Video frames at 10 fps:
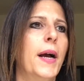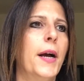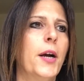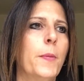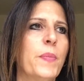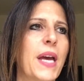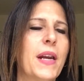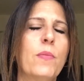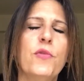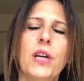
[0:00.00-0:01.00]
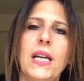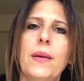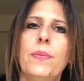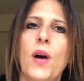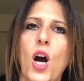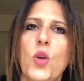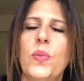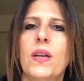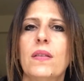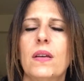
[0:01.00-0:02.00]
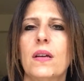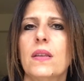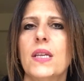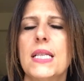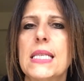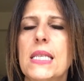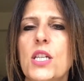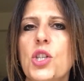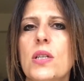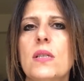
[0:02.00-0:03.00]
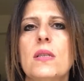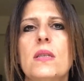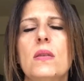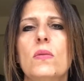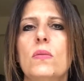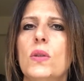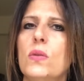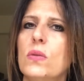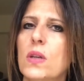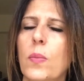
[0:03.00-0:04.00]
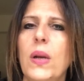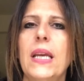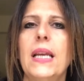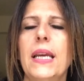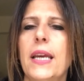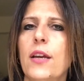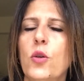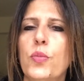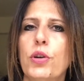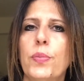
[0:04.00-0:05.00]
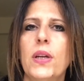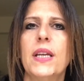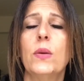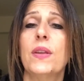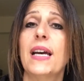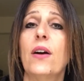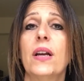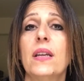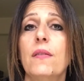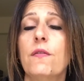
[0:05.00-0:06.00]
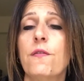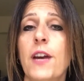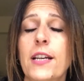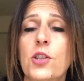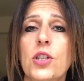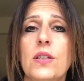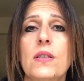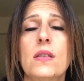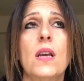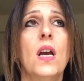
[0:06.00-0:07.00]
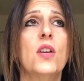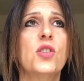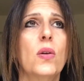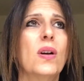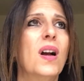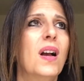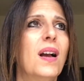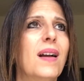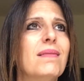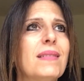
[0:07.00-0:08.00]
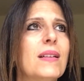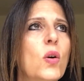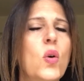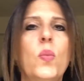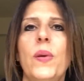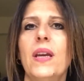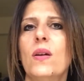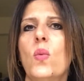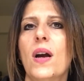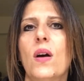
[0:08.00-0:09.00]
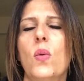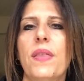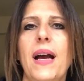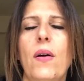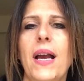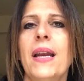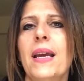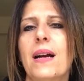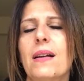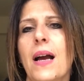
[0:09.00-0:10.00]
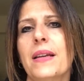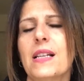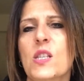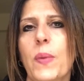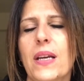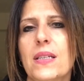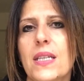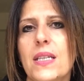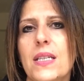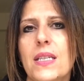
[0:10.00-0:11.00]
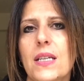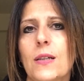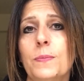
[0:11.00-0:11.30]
And I'm really hoping that the incisions that will completely heal properly without any infections. So all being well, without any unexpected